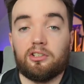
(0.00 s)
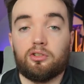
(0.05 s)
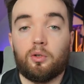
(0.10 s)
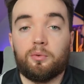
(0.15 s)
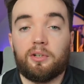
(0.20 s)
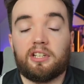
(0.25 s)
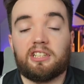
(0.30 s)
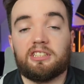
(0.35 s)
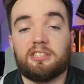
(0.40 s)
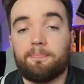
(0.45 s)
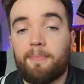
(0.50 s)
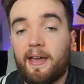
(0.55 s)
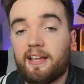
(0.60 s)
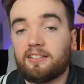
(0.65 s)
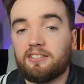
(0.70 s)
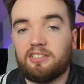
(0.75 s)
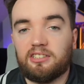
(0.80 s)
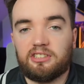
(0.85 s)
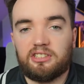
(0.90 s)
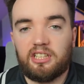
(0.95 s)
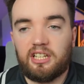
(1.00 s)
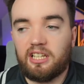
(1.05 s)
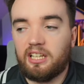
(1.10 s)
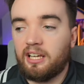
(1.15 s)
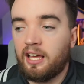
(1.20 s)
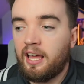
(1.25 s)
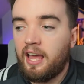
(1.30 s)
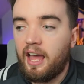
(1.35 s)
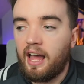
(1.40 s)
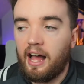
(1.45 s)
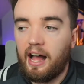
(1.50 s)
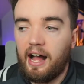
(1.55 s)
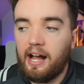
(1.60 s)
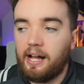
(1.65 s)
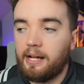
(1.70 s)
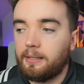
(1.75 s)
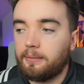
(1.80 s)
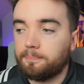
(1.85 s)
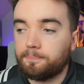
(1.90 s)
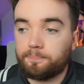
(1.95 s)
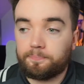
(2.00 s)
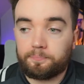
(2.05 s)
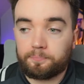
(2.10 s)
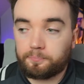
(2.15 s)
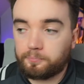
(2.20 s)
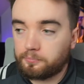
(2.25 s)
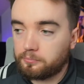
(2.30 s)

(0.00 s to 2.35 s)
Don't expect to see David